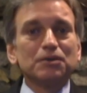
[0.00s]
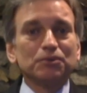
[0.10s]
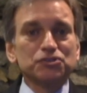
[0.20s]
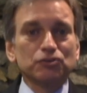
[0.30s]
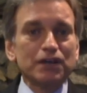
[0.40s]

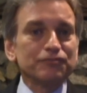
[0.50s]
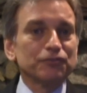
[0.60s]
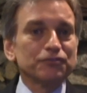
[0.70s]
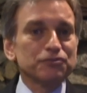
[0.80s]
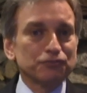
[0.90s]
but is
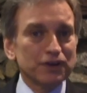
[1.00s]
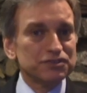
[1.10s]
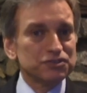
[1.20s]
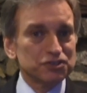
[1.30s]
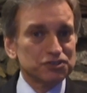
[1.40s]
grateful for the
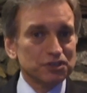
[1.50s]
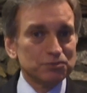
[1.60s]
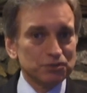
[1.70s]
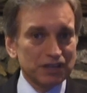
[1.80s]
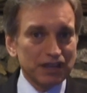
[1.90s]
friends she's
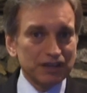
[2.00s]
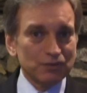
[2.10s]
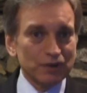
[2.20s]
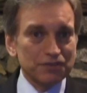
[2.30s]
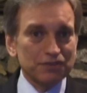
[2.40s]

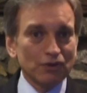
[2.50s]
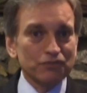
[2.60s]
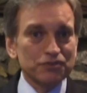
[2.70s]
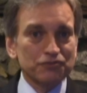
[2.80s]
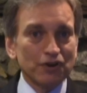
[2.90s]
communicating with
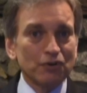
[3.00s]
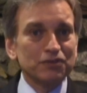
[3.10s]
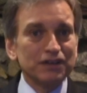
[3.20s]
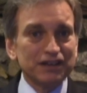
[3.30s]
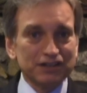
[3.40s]
over the
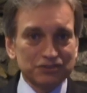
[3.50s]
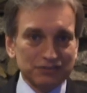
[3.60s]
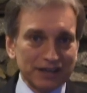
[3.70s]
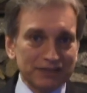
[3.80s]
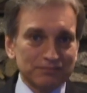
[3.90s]
phone and
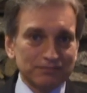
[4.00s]
internet.